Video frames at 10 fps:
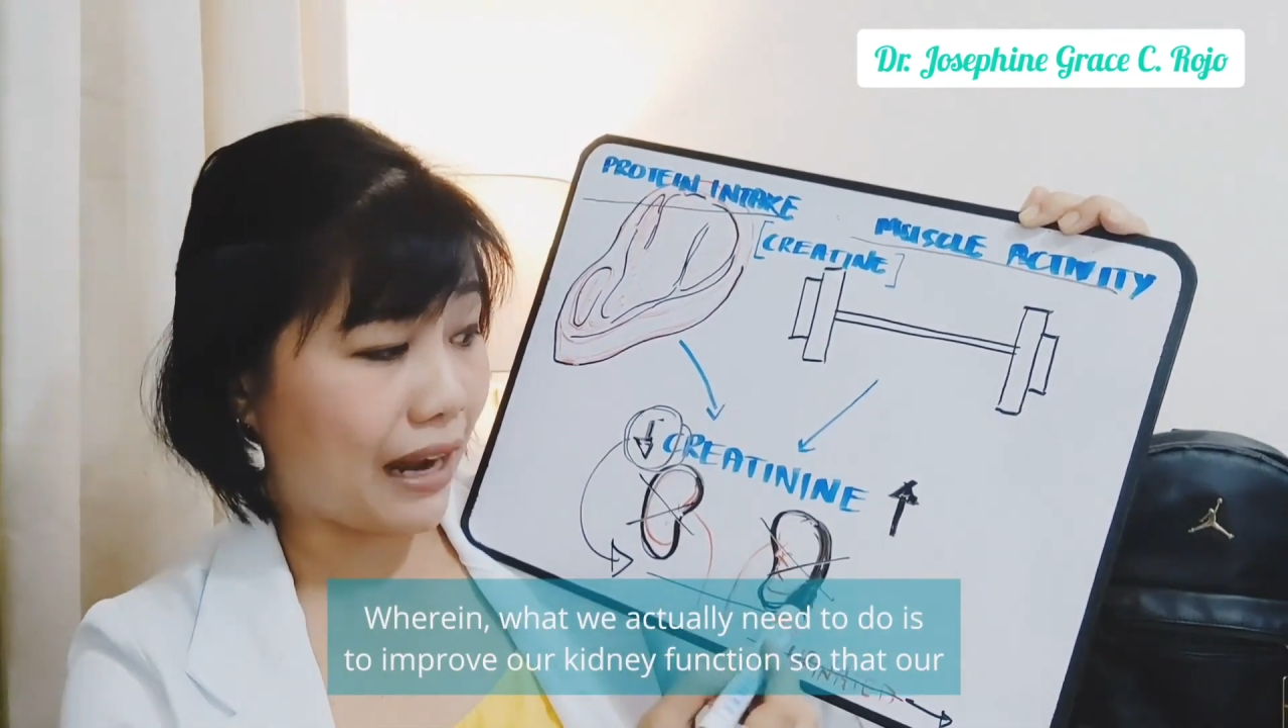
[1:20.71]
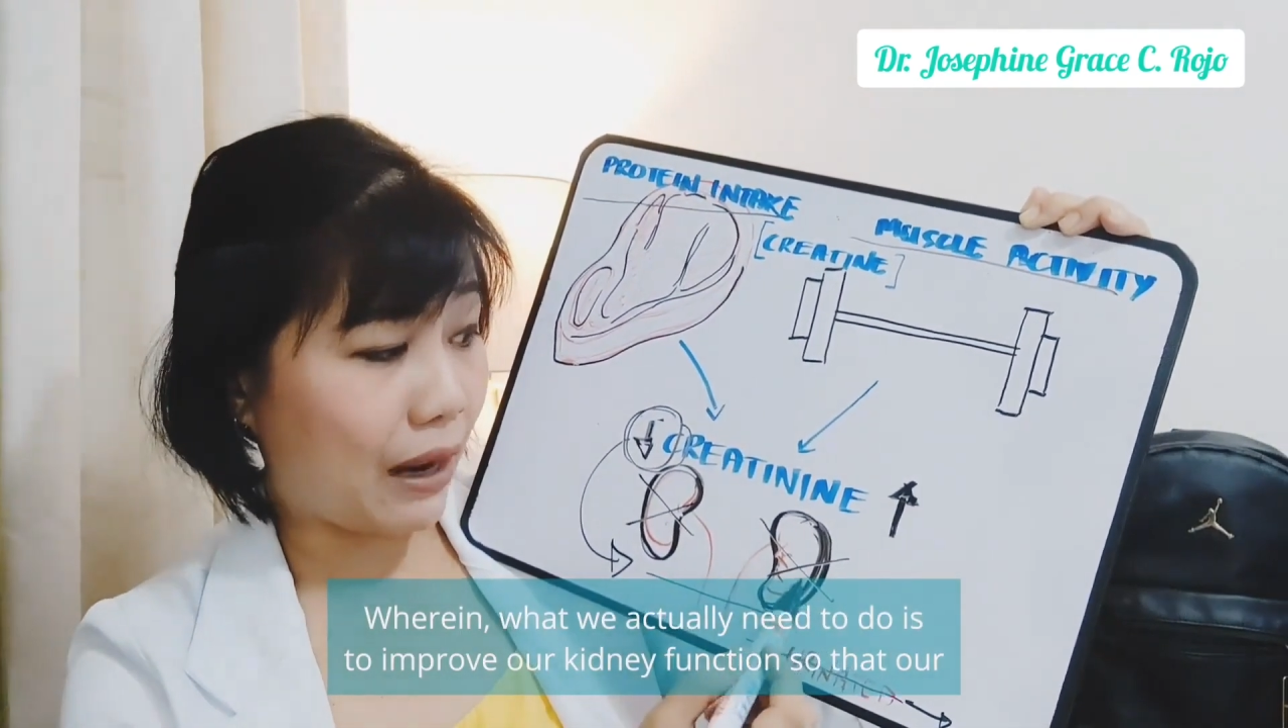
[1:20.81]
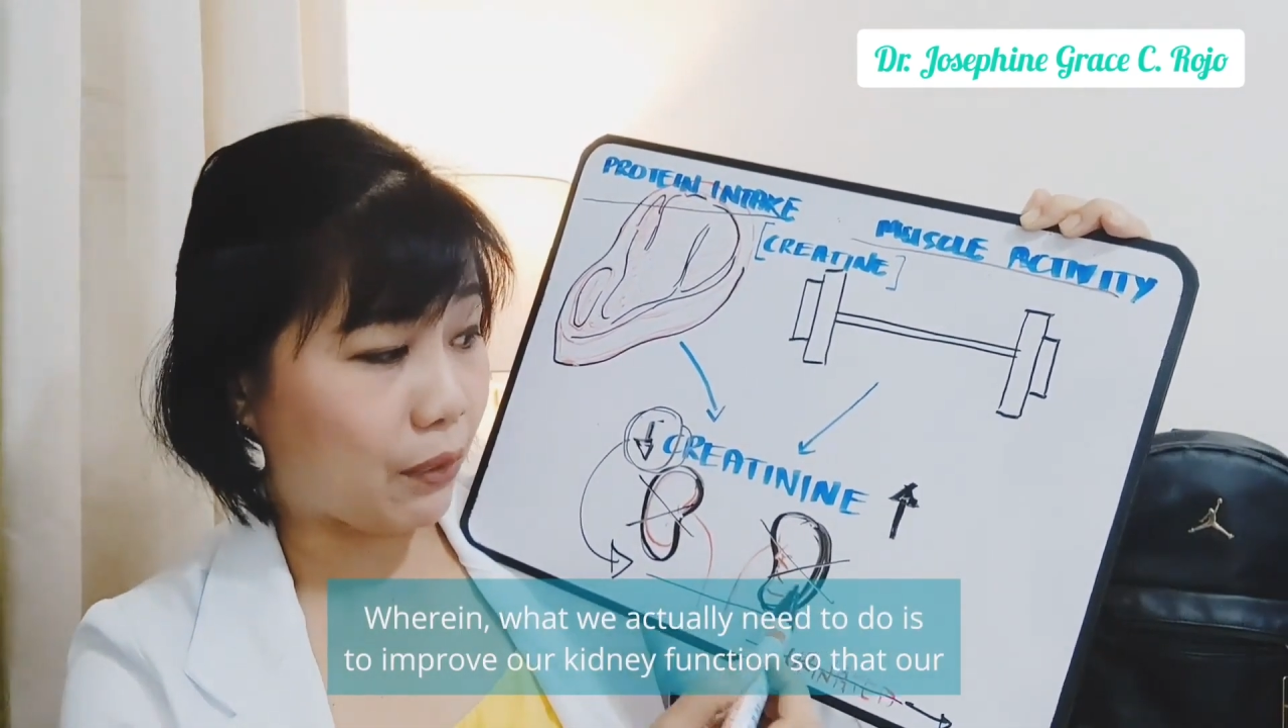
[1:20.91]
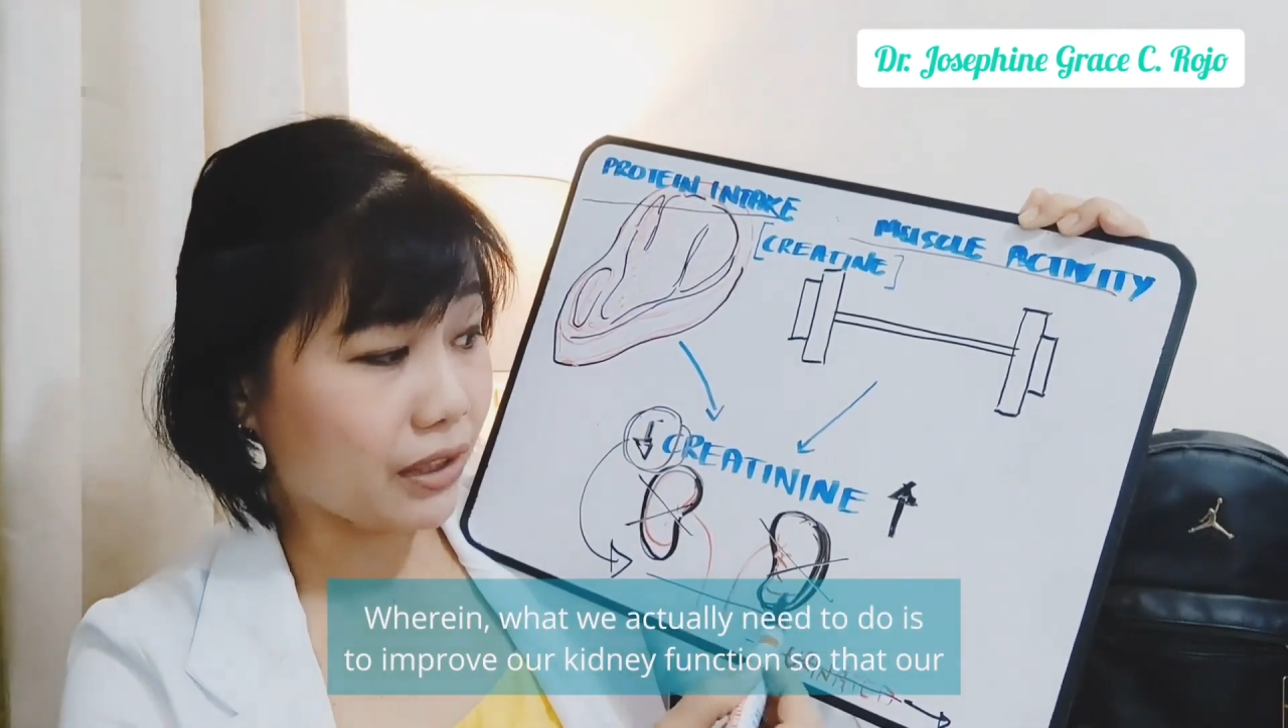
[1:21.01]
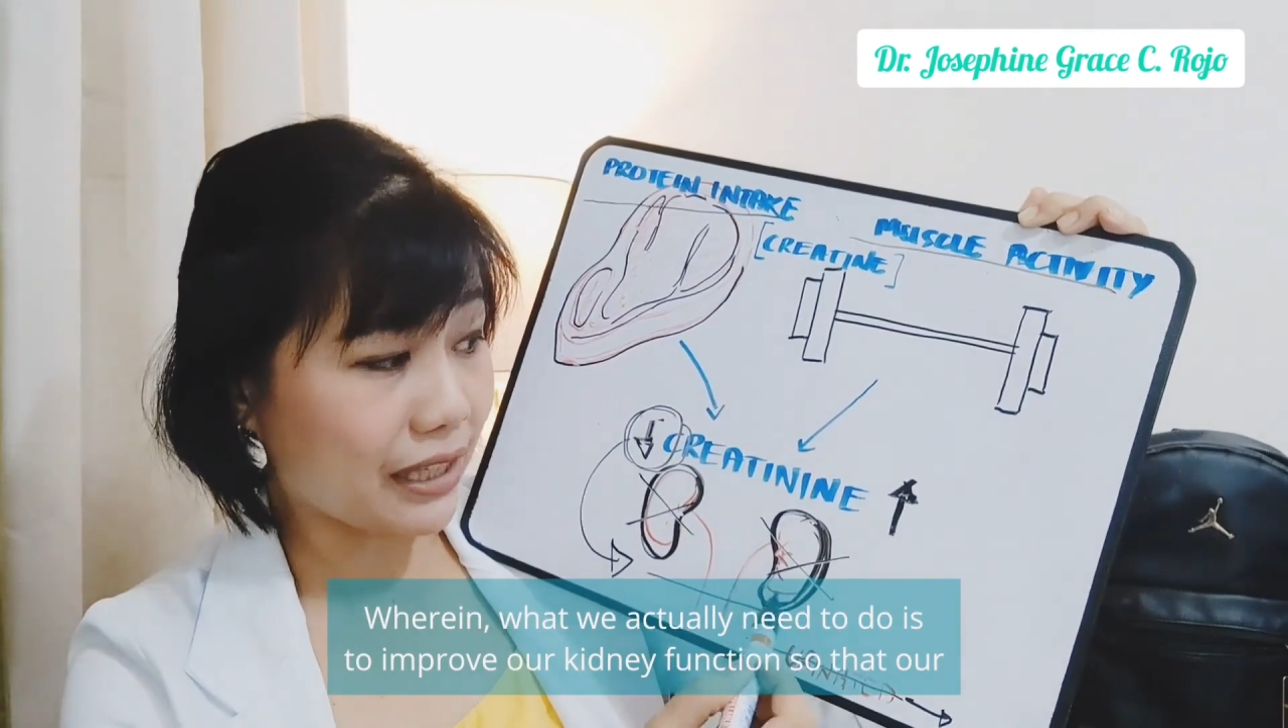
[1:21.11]

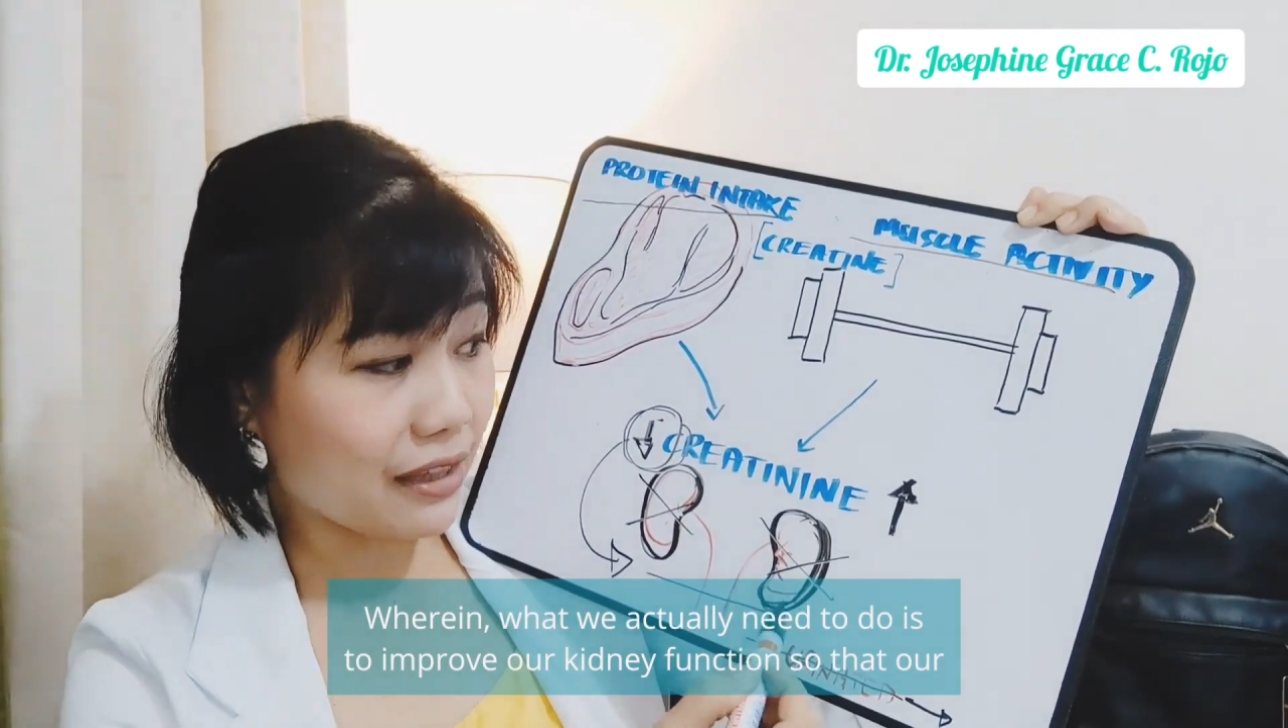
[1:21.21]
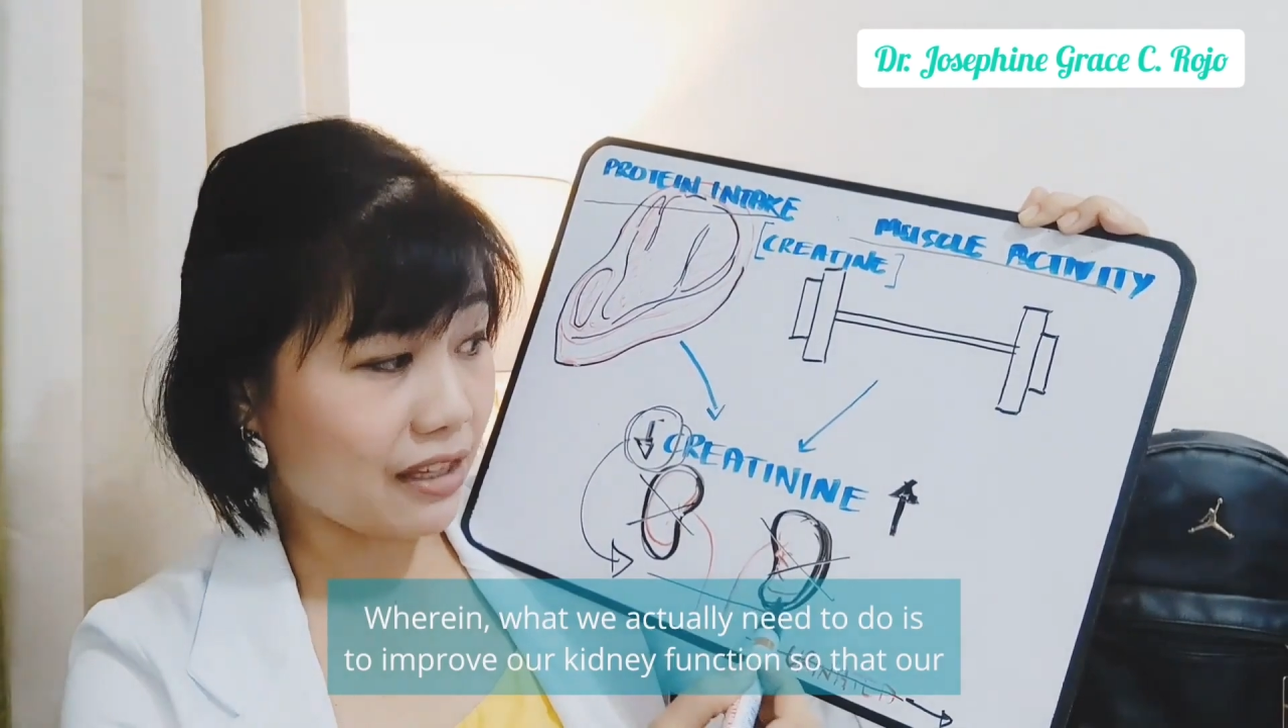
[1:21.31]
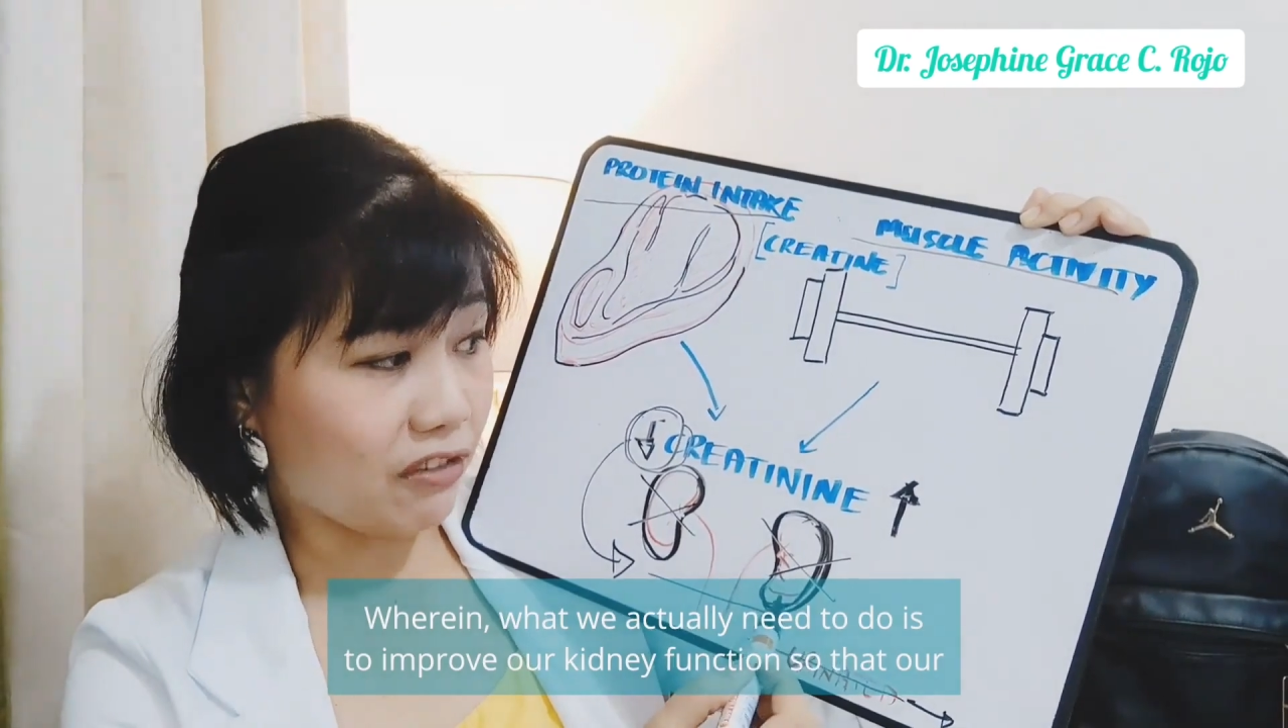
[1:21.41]
our kidney